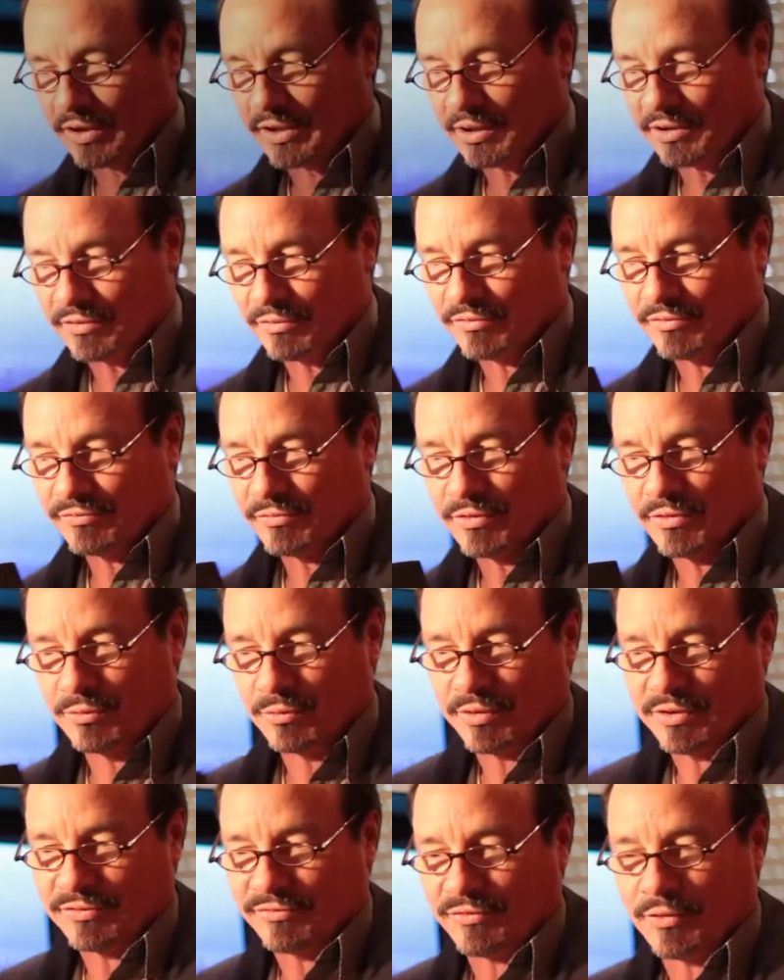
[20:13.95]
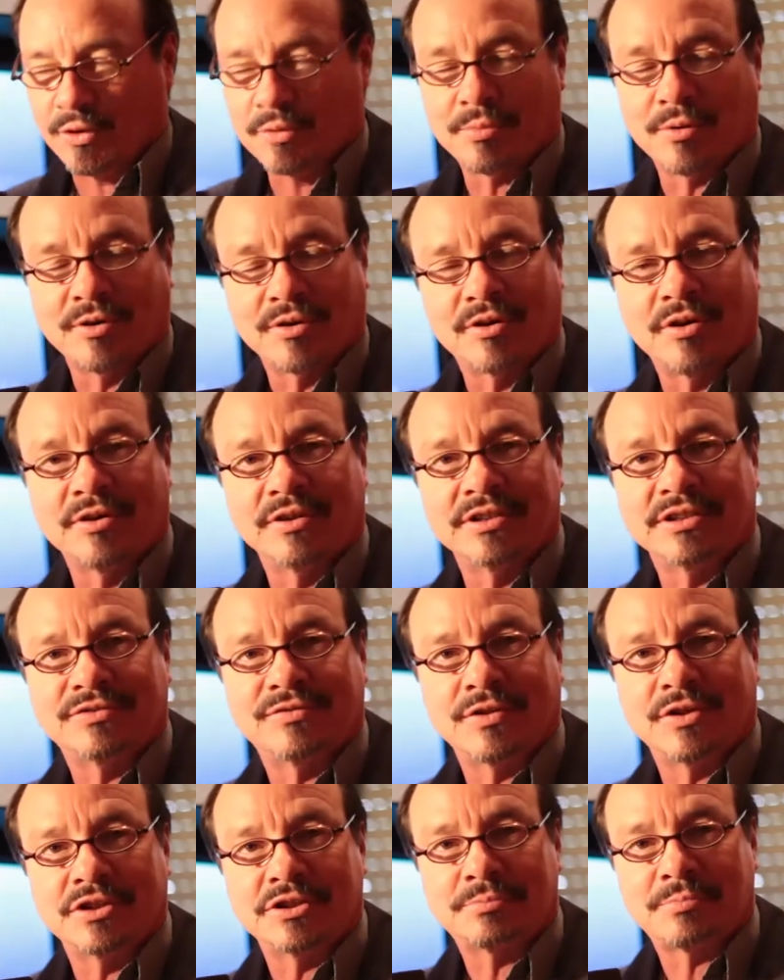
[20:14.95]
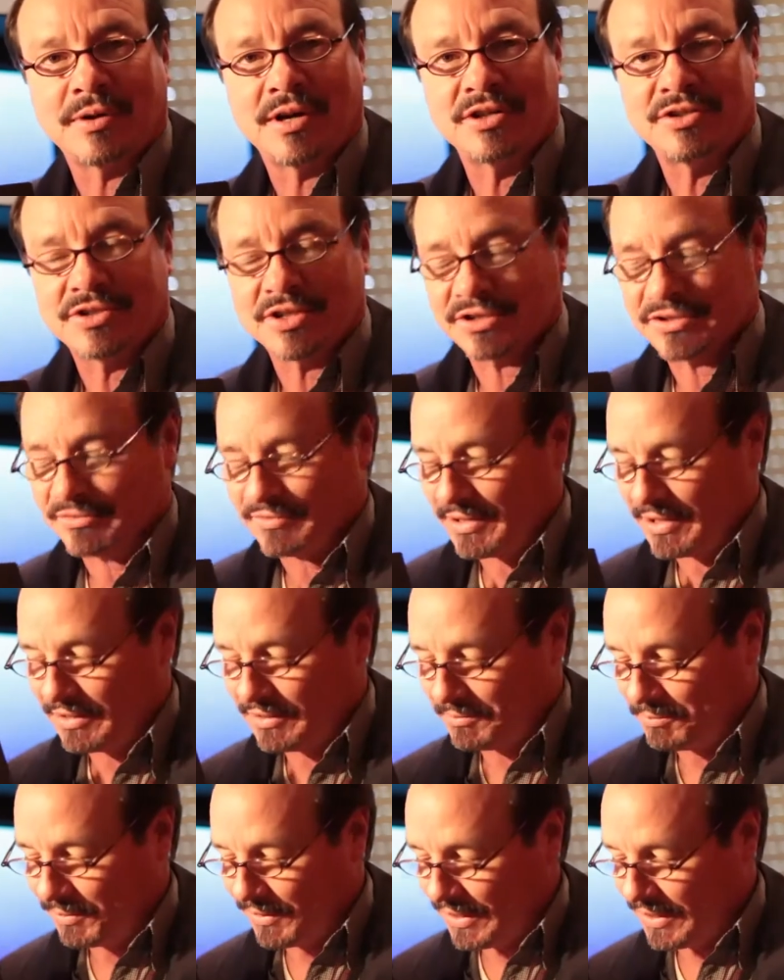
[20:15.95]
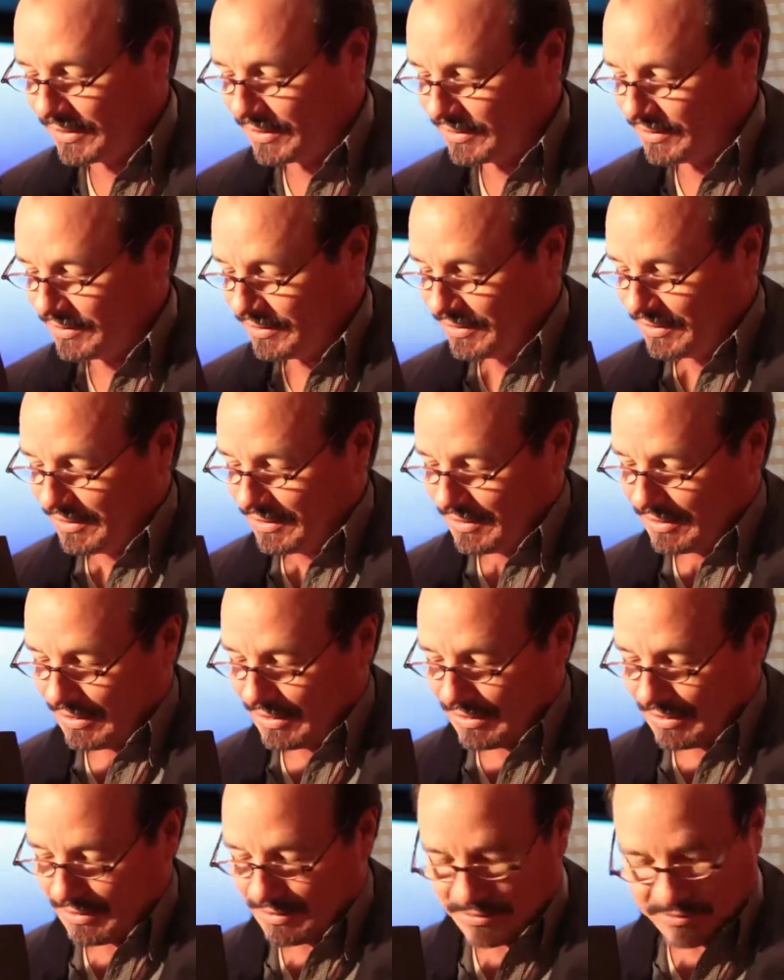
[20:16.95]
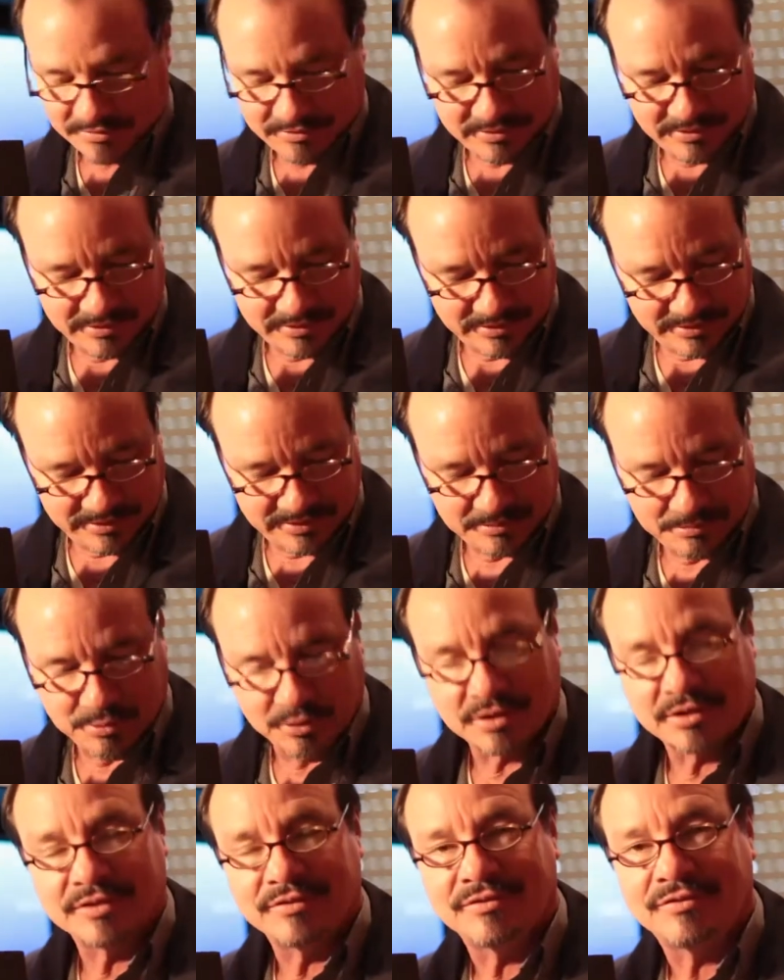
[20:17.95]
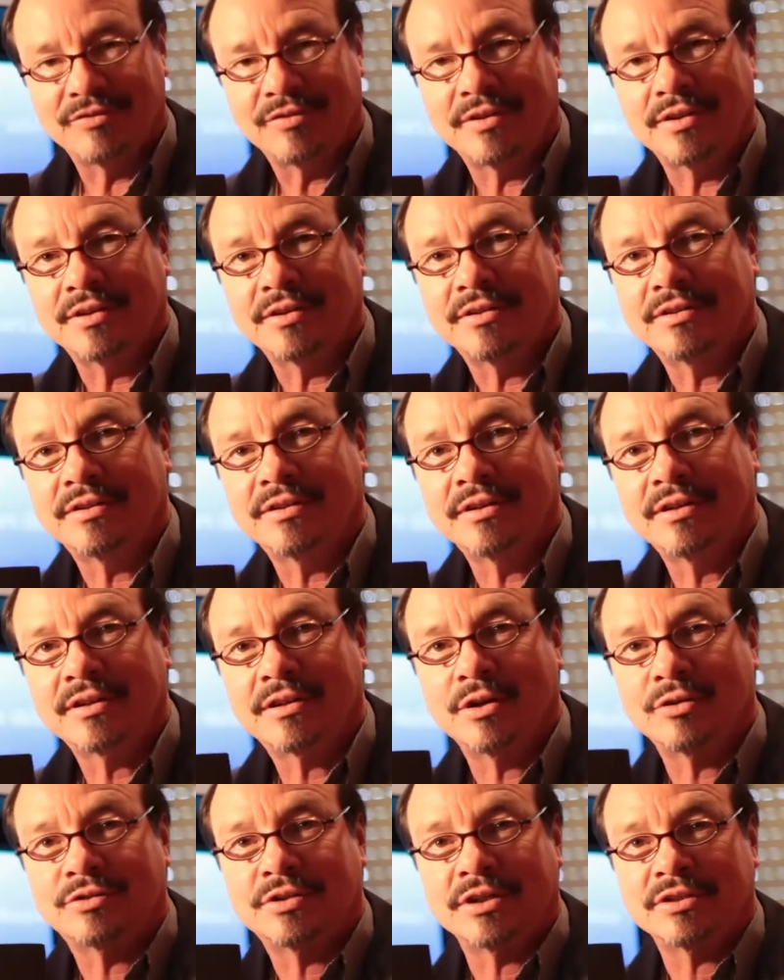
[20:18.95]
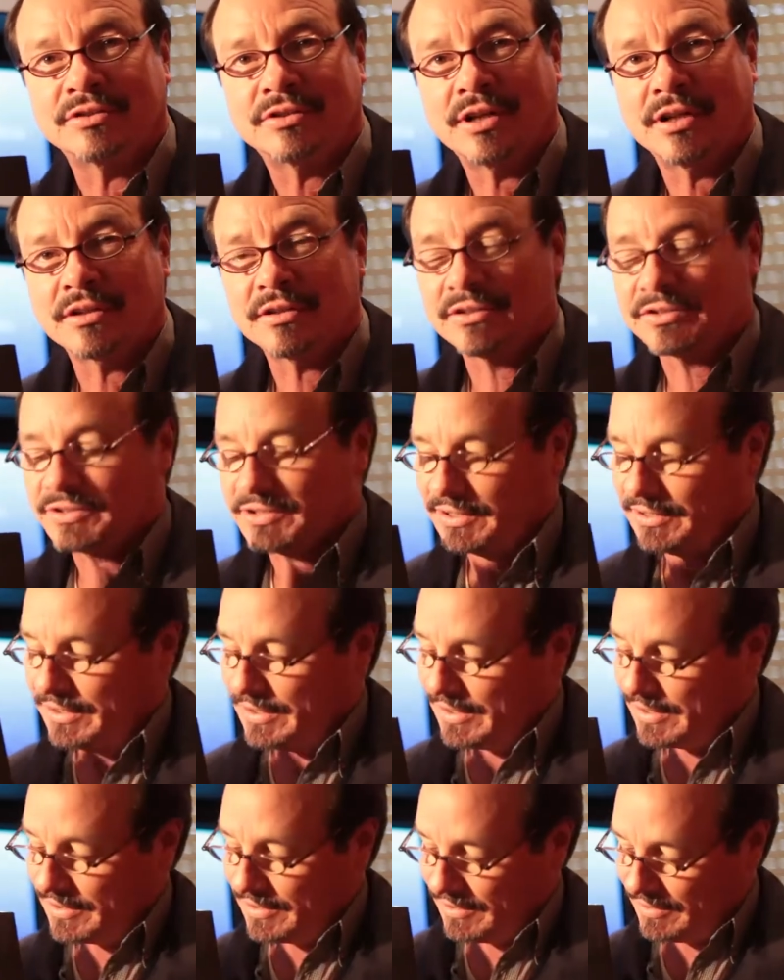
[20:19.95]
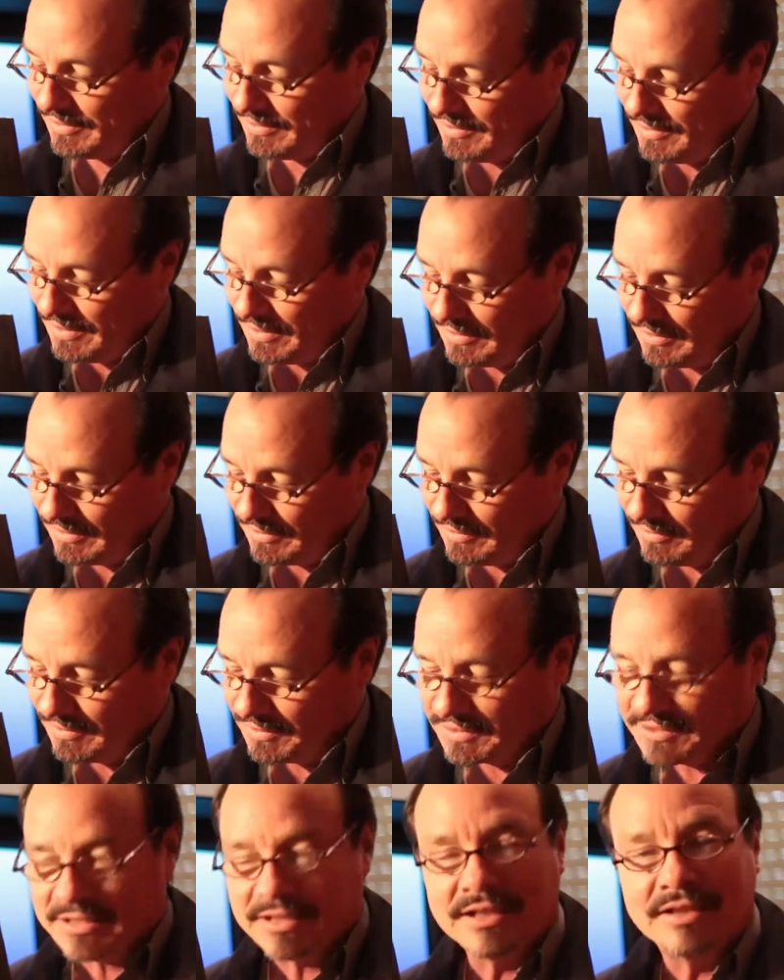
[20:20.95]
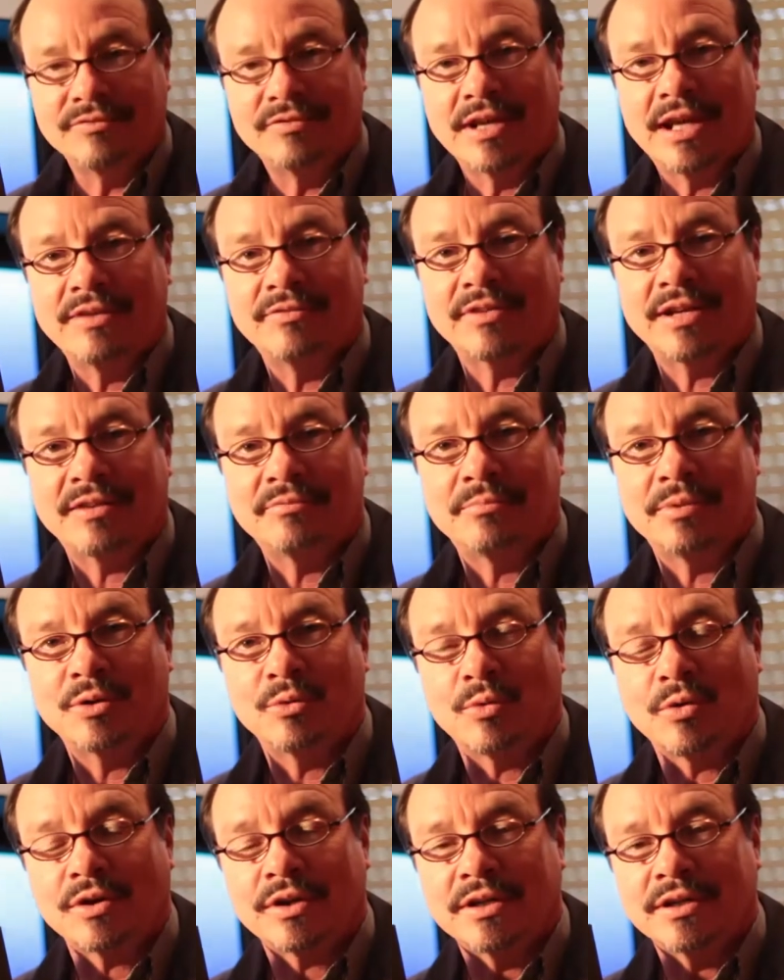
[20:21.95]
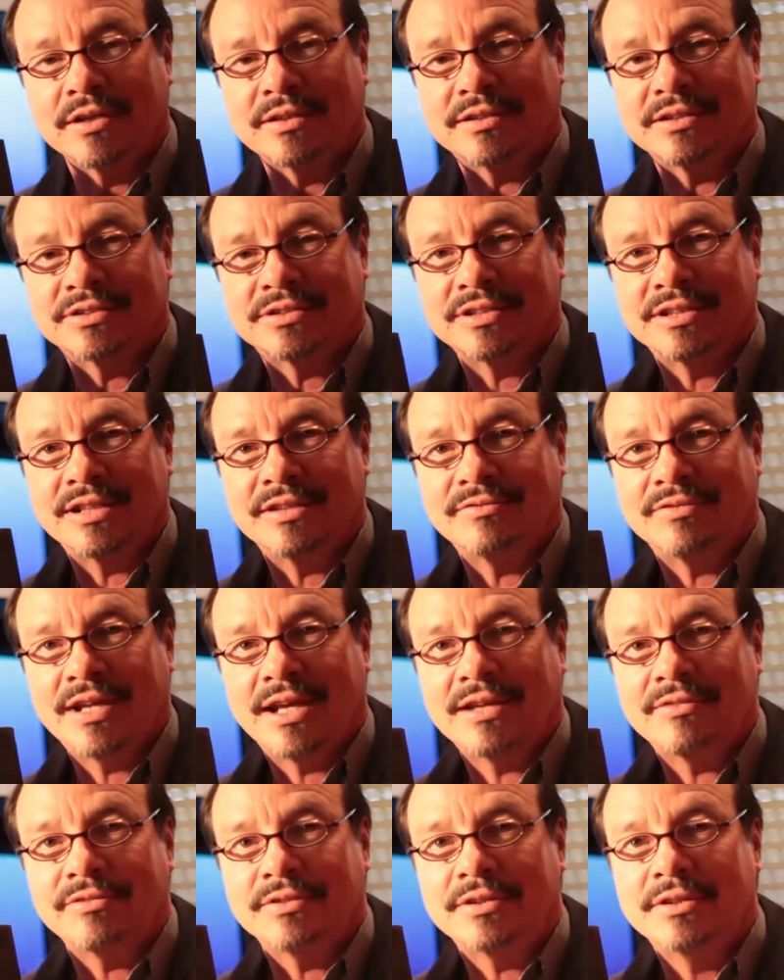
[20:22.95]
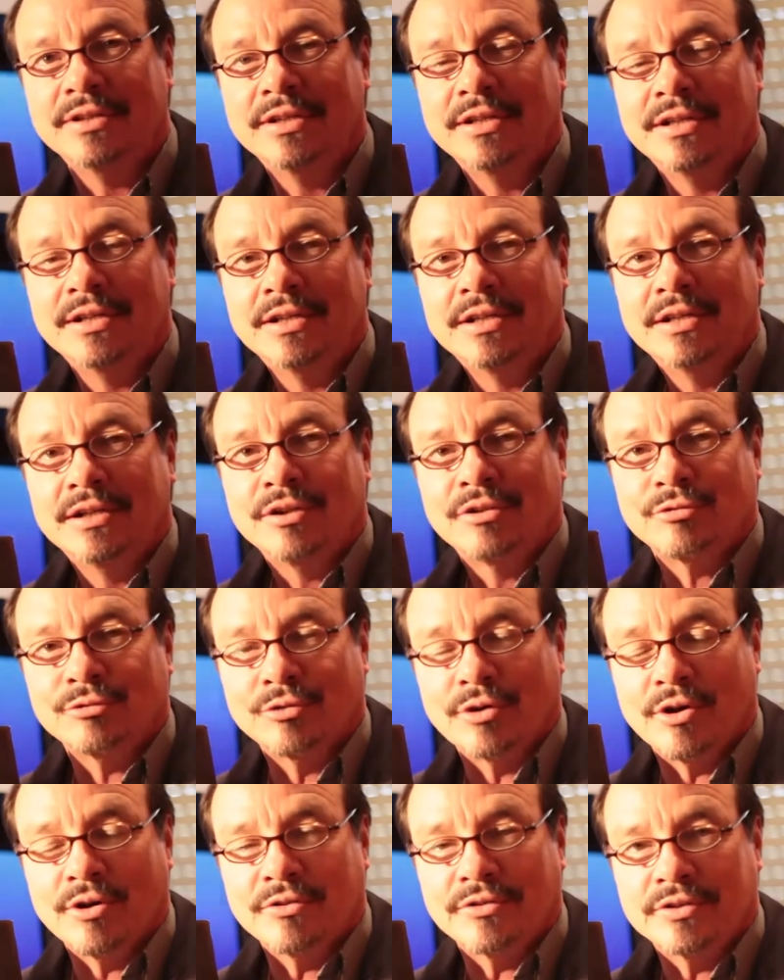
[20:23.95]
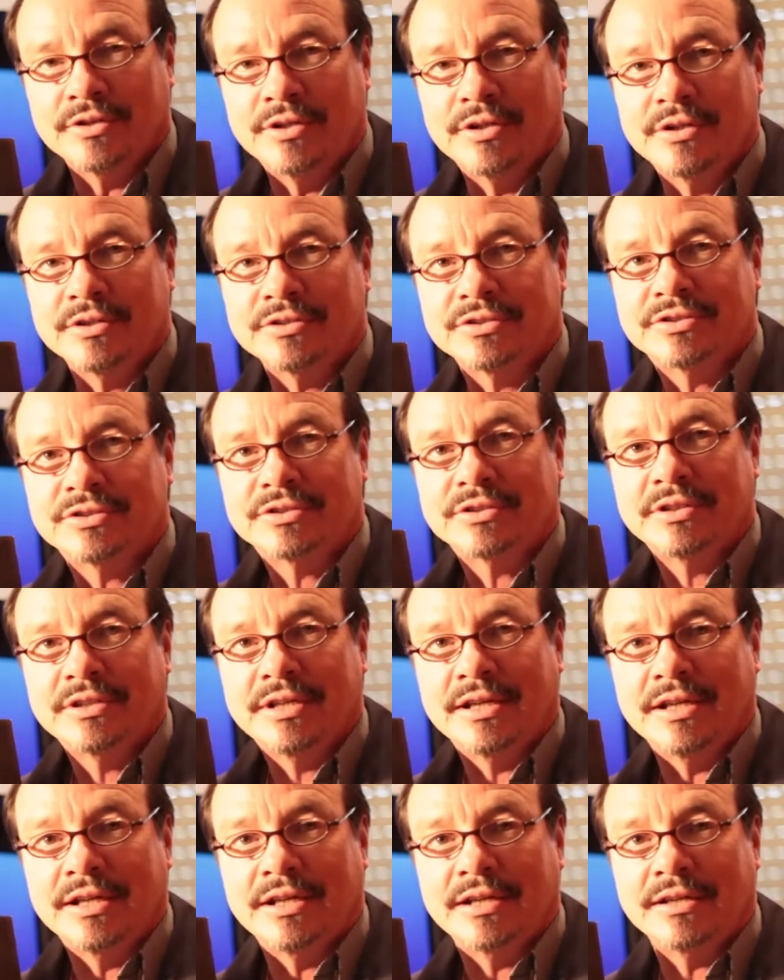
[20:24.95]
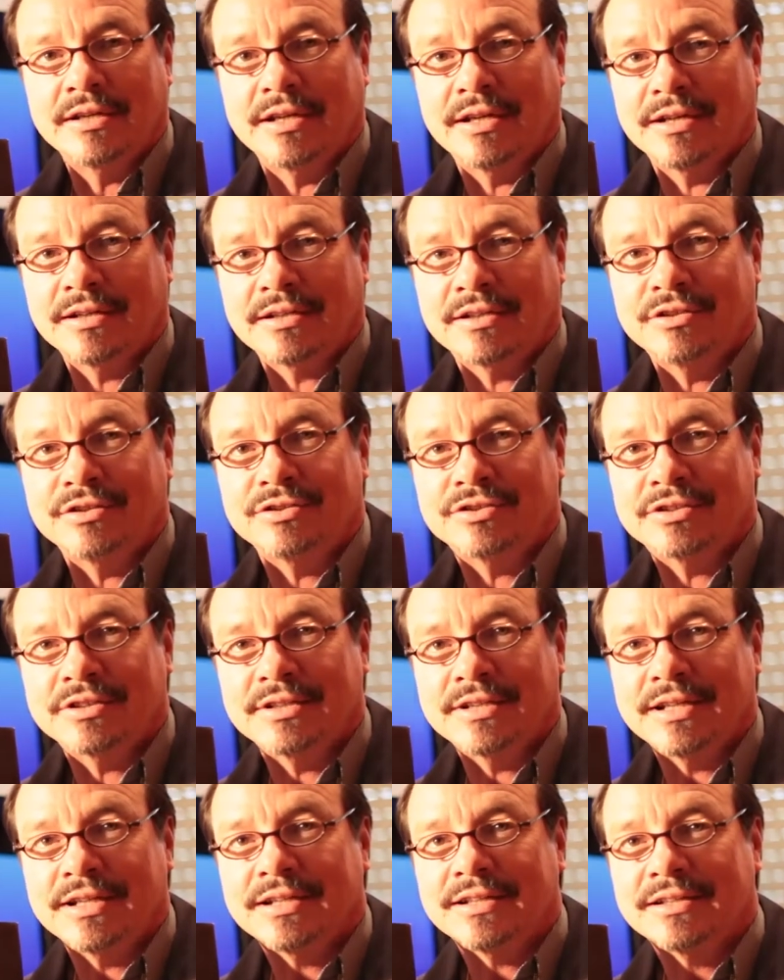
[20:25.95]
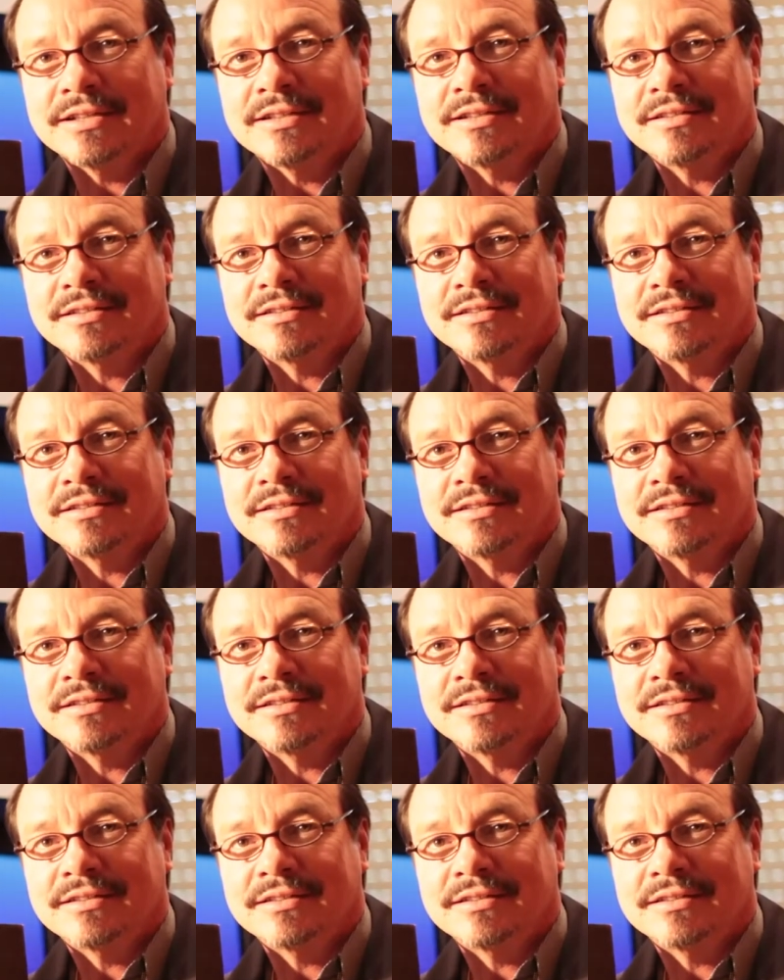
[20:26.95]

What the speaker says: working with Folberg on these various projects around the planet, the book of the Coattail Tunnels, and then the City of David. I've been working at the City of David through all the years, and can you see that?